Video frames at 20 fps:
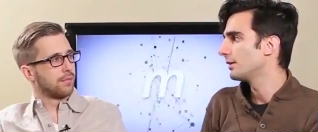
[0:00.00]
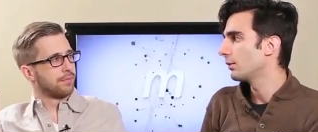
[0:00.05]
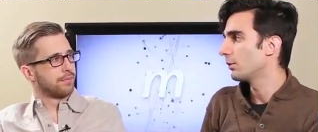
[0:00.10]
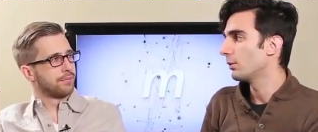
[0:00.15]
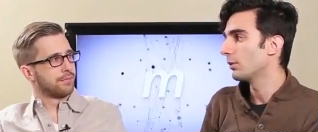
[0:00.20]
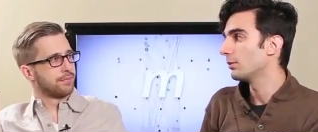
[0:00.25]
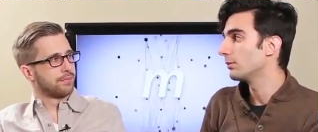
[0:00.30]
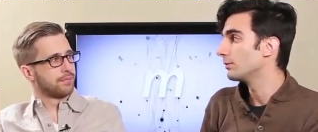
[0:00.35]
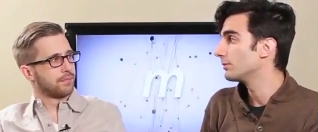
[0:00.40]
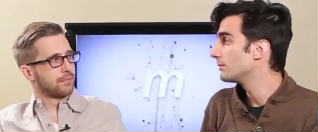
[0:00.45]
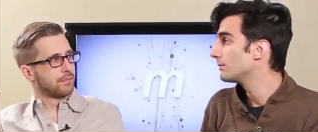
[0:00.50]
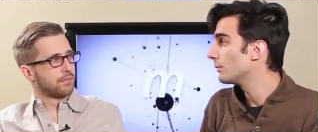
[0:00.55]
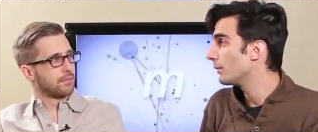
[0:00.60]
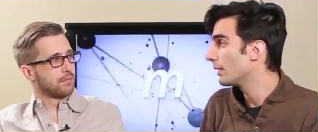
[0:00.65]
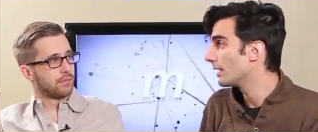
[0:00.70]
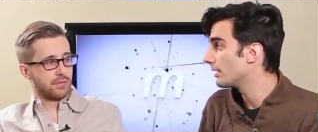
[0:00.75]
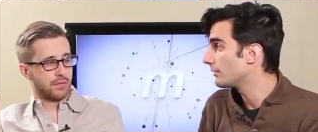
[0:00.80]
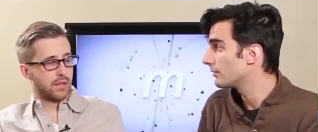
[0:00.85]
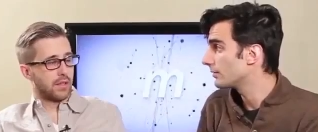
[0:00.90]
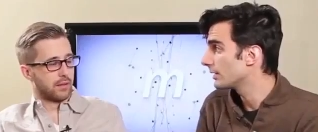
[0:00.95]
Speaker 1: or
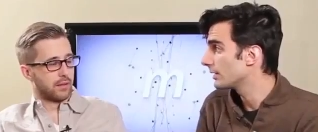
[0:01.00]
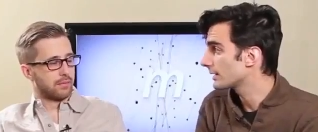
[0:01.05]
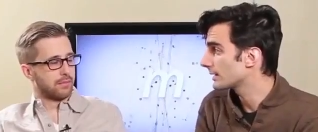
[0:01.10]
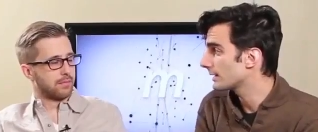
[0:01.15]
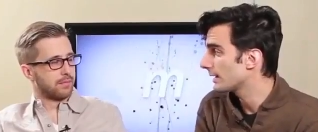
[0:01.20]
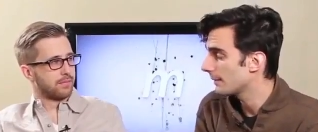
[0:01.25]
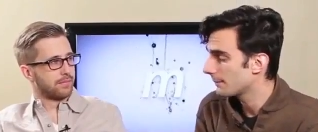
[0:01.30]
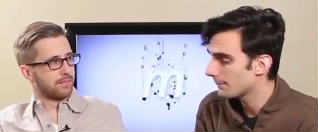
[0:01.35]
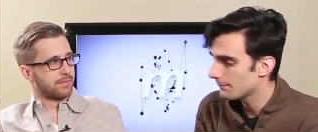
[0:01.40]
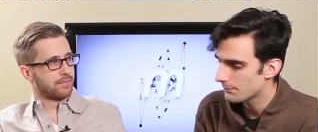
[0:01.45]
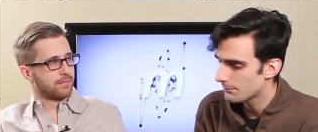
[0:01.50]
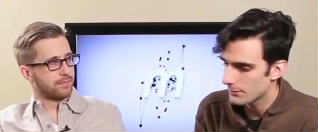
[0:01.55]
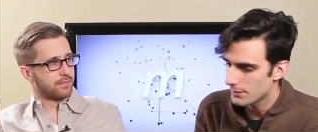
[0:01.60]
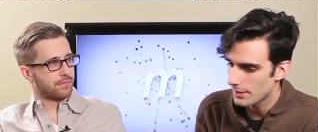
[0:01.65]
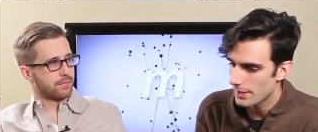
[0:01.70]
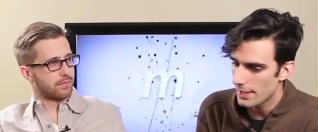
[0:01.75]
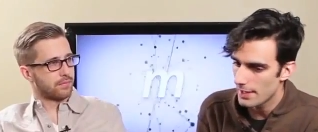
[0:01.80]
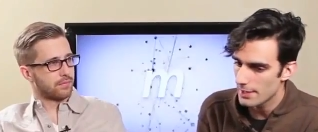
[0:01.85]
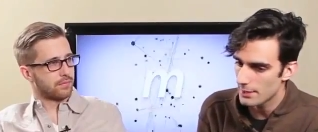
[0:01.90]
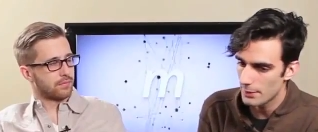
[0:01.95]
whatever yeah. like that.
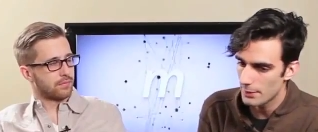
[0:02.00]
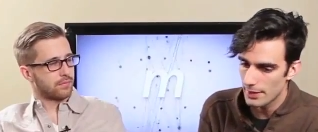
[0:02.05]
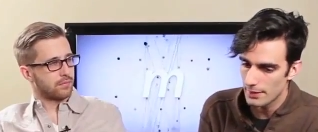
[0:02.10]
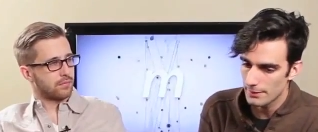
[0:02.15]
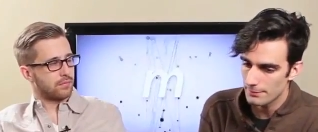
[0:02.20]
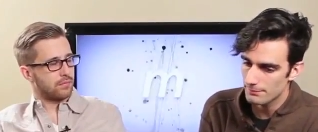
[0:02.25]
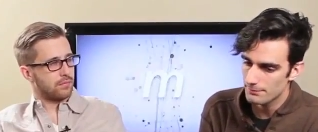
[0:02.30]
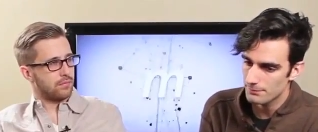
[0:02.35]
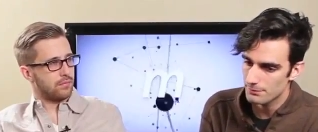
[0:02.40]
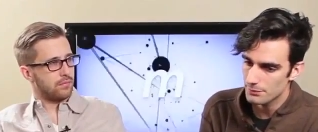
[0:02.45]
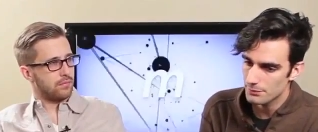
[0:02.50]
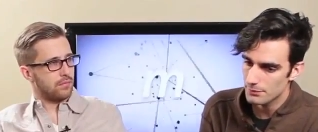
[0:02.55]
Anyway,